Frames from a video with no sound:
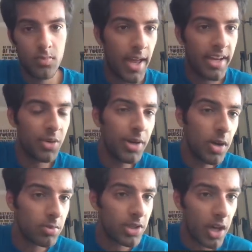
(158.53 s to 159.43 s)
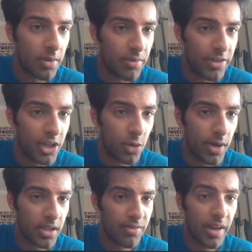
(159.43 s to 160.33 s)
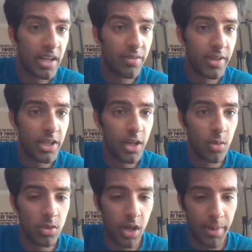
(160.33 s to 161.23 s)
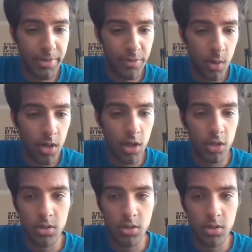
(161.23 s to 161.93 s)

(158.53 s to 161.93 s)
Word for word: And here we go, done. Video ready, final video.mp4.